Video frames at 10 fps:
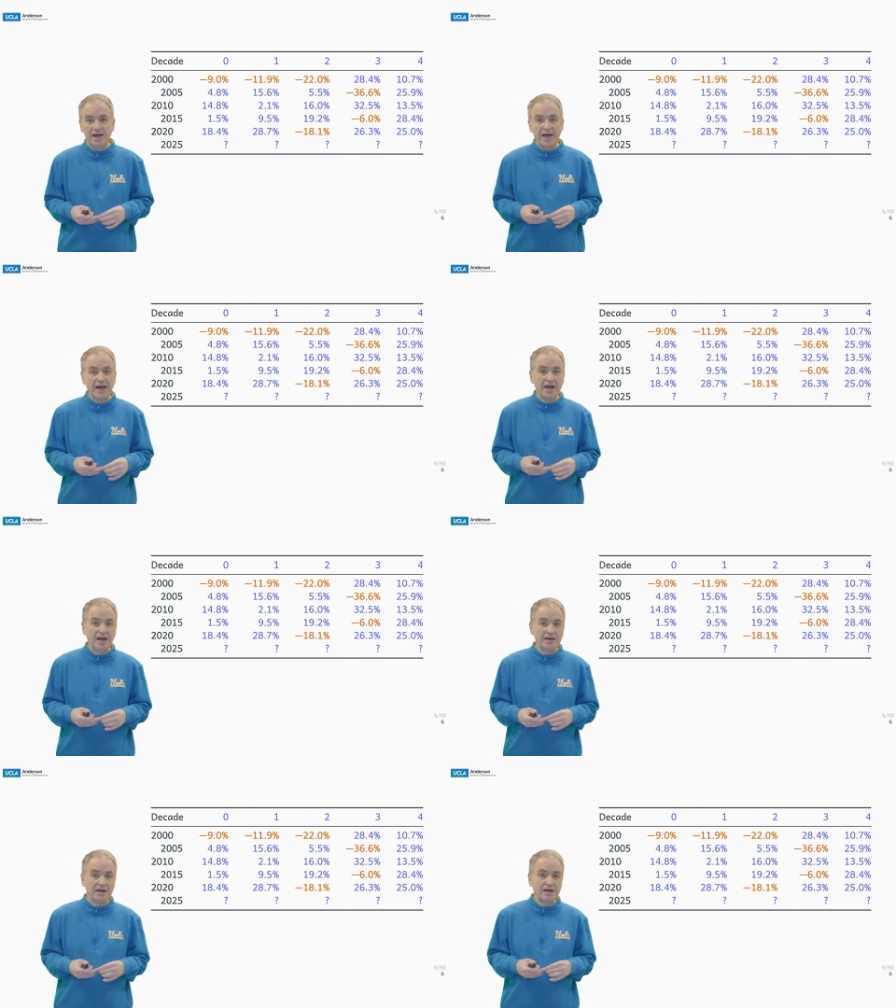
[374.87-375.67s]

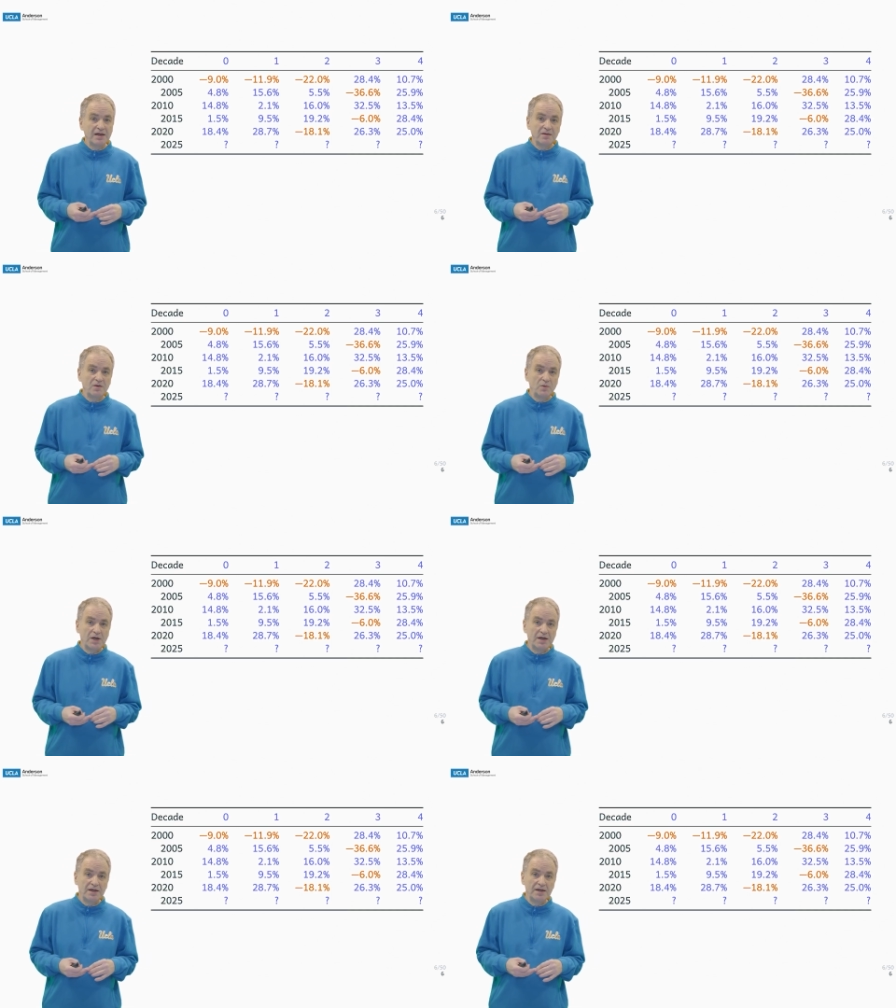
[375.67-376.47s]
And another
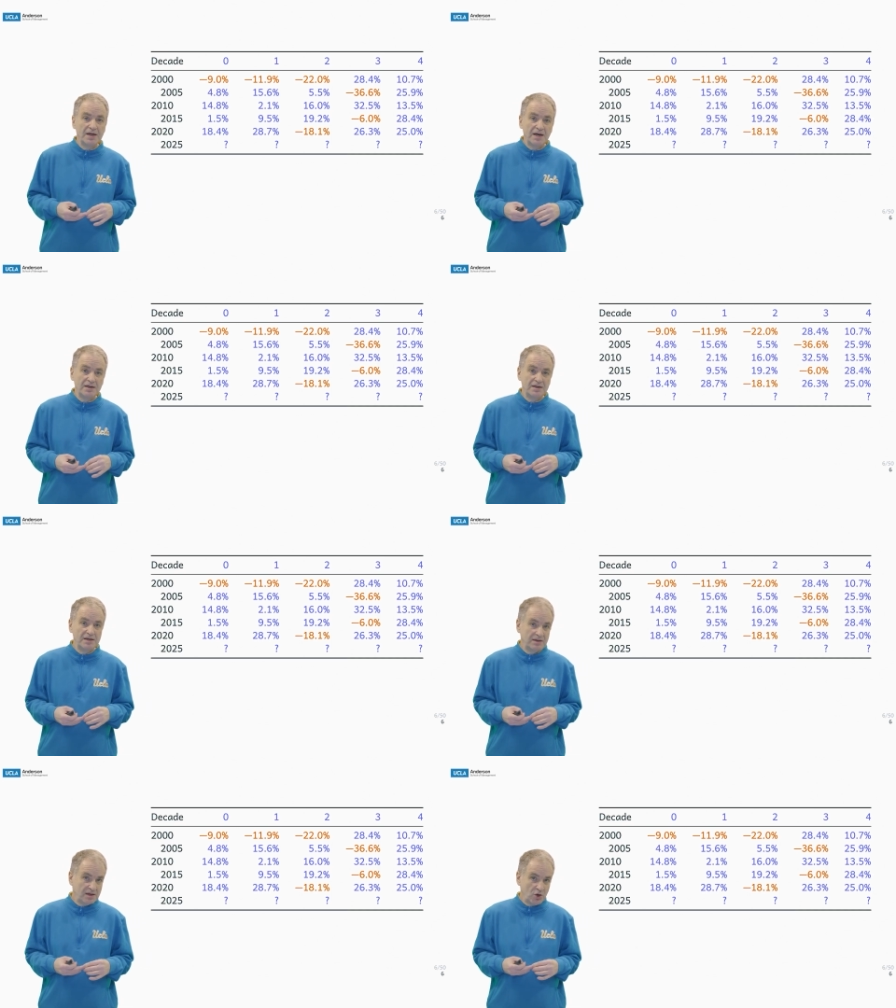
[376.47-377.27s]
one, not
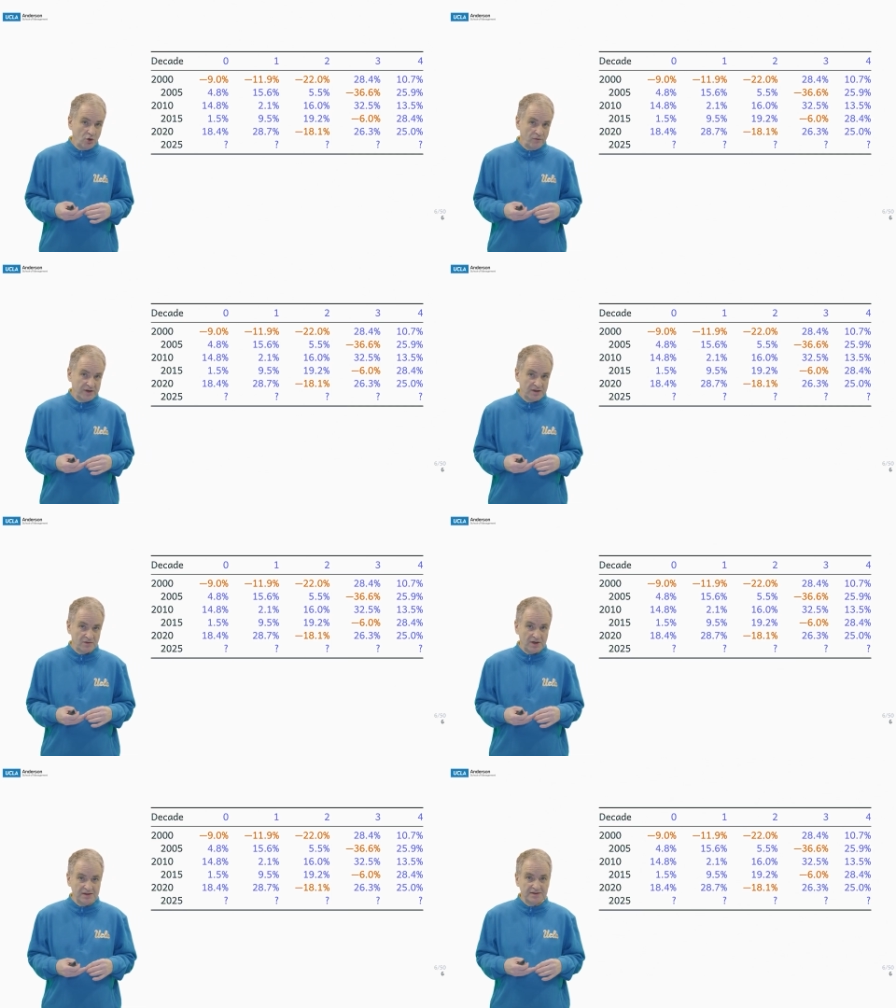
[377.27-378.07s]
in the COVID
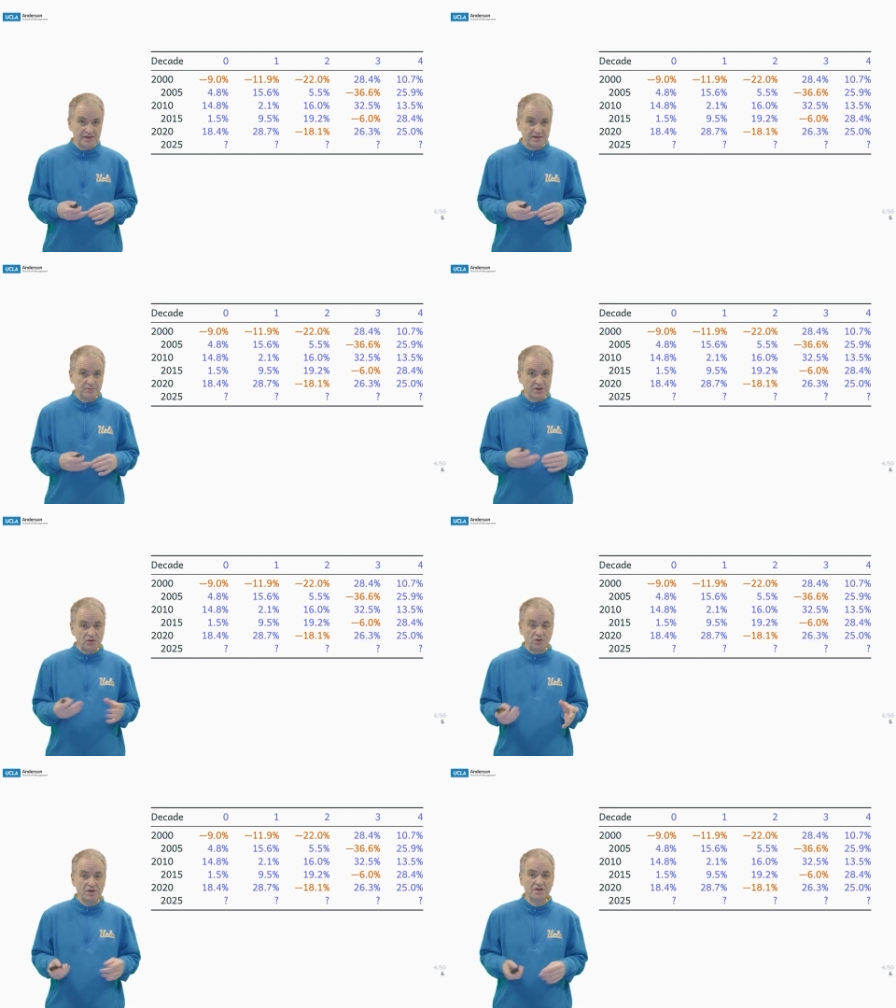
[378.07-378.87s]
crisis, but
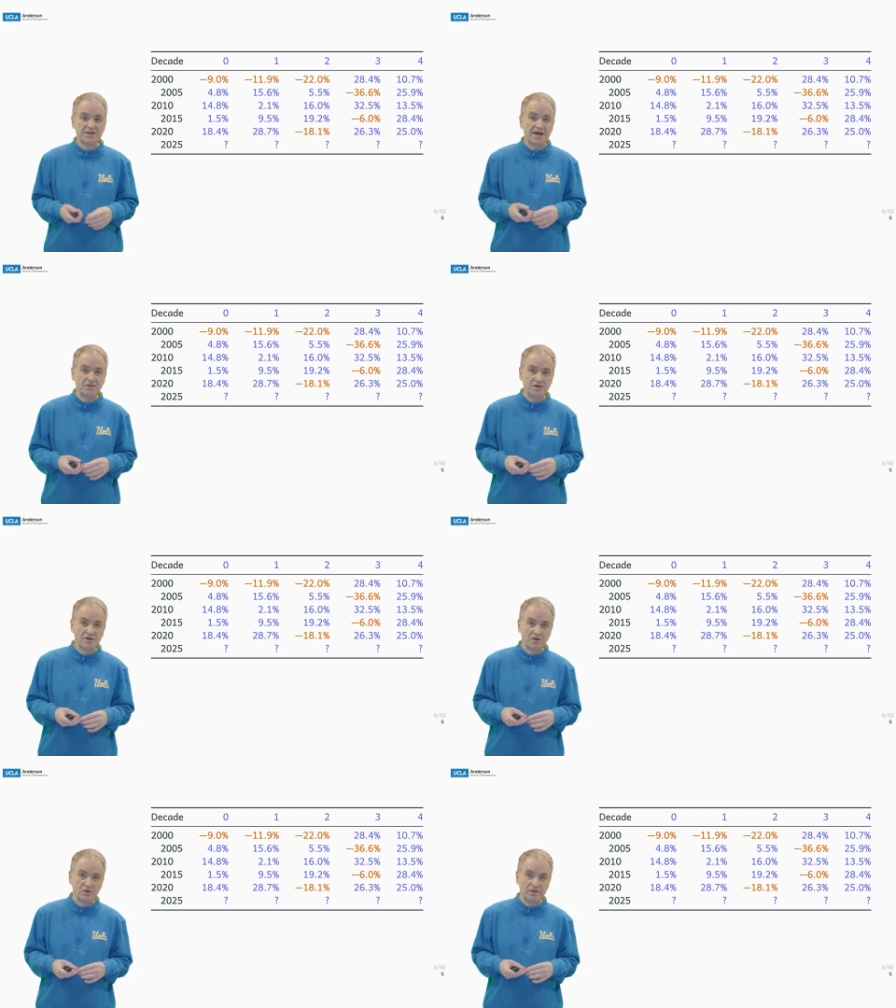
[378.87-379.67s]
2 years after the
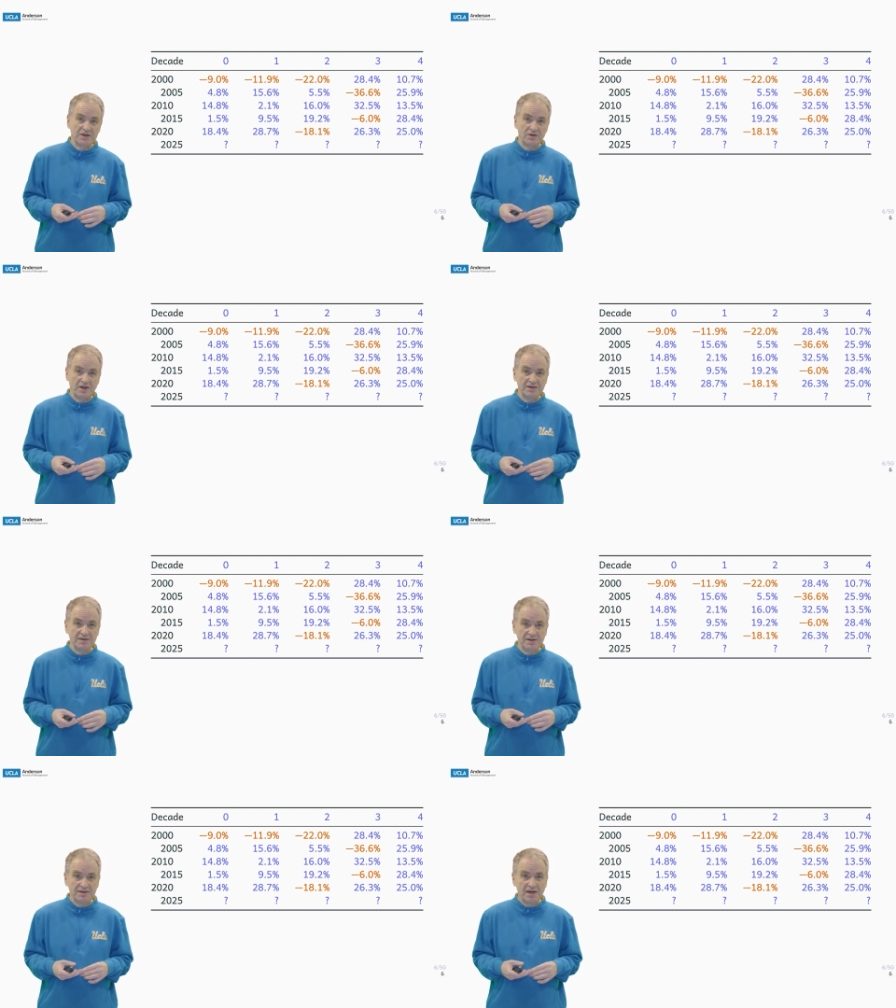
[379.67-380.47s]
COVID
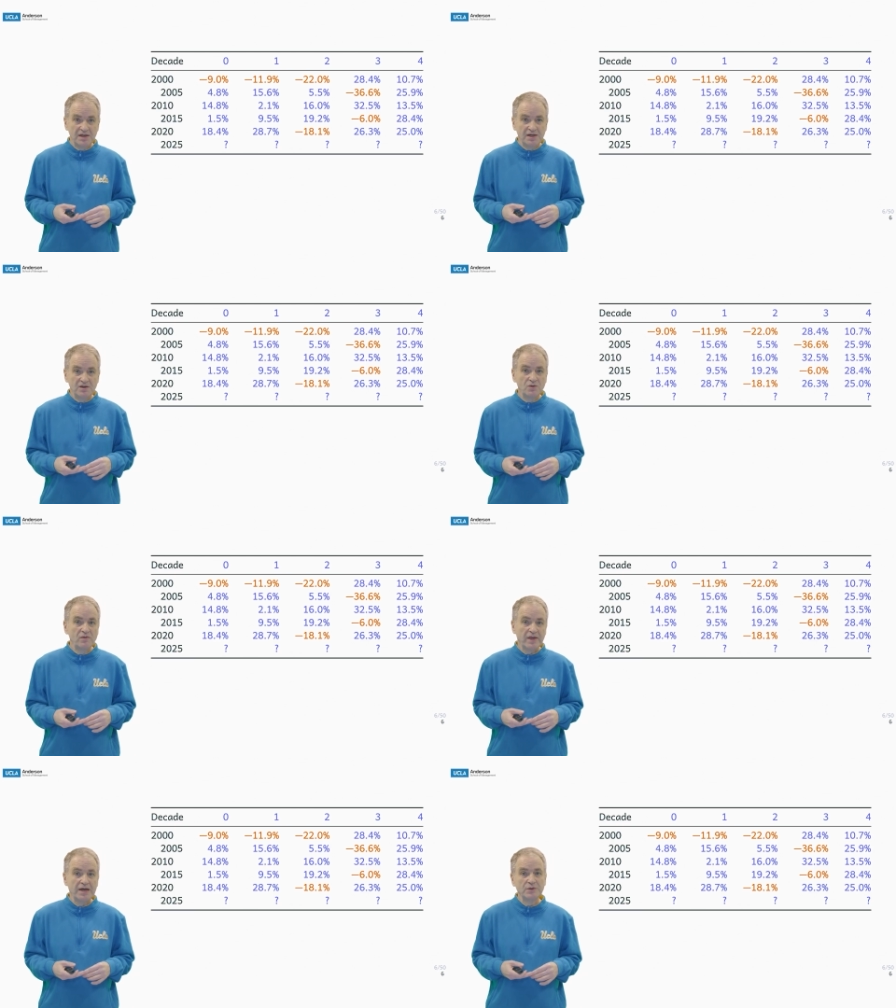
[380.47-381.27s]
crisis in
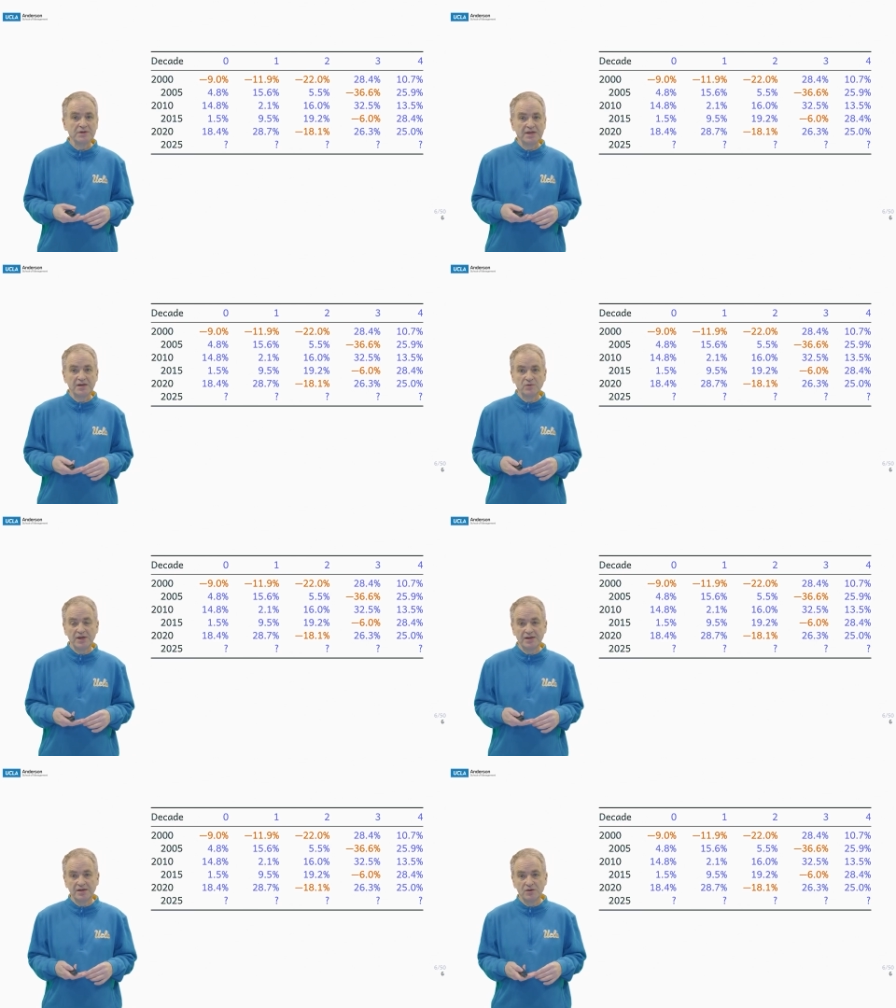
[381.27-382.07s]

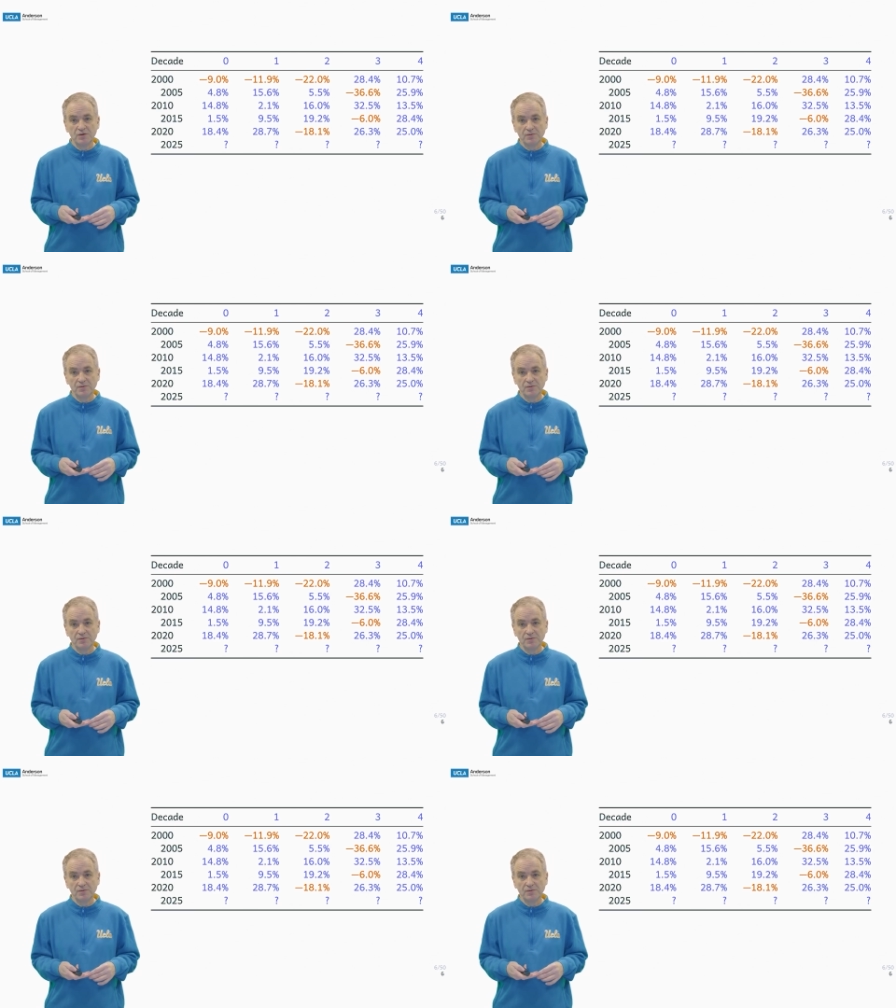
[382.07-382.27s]
2022.